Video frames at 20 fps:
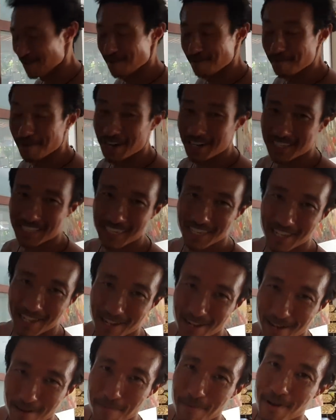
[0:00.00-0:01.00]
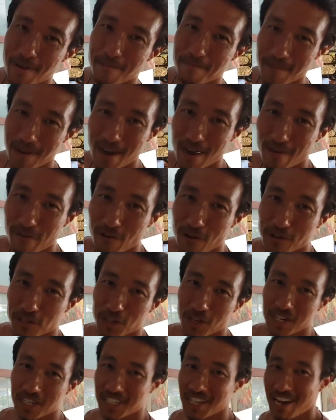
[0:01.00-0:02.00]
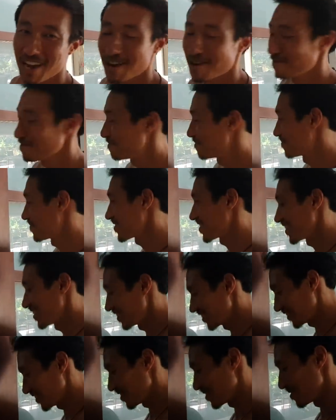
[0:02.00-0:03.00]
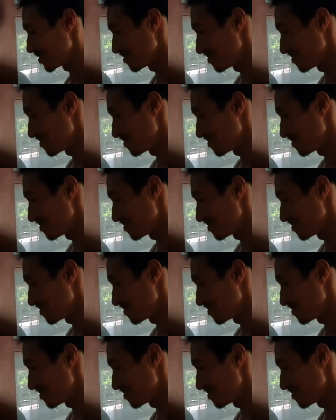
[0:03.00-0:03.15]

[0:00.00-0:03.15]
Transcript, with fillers: Mike's folks are in town, so